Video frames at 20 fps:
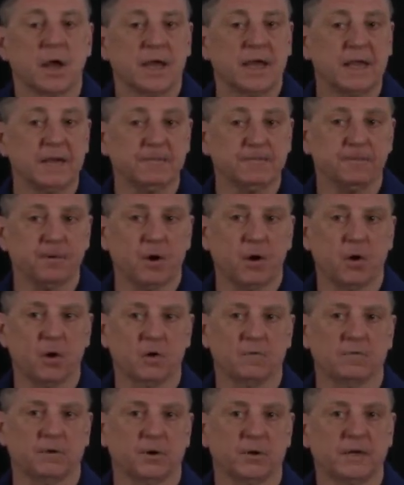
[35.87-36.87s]
If
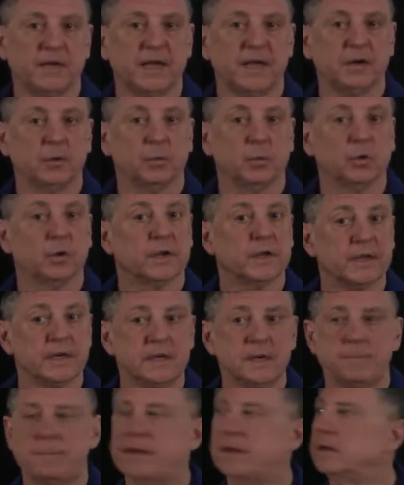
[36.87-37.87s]
all of our data were
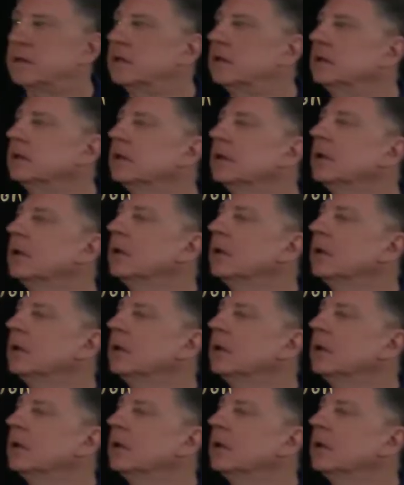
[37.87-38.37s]
independent,